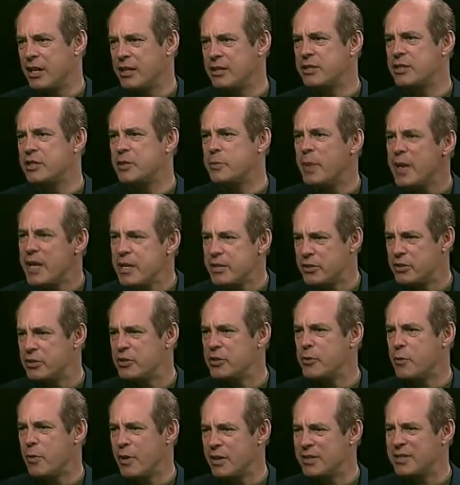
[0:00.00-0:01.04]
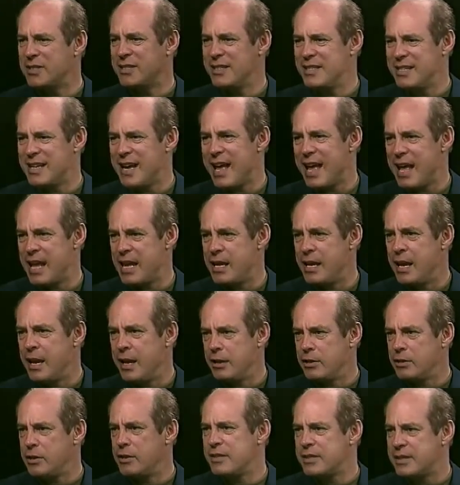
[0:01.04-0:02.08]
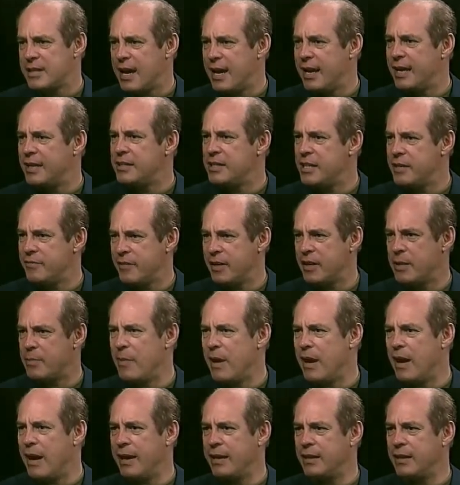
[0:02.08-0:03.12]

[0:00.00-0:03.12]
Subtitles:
speaks to us today, to the scientific mind.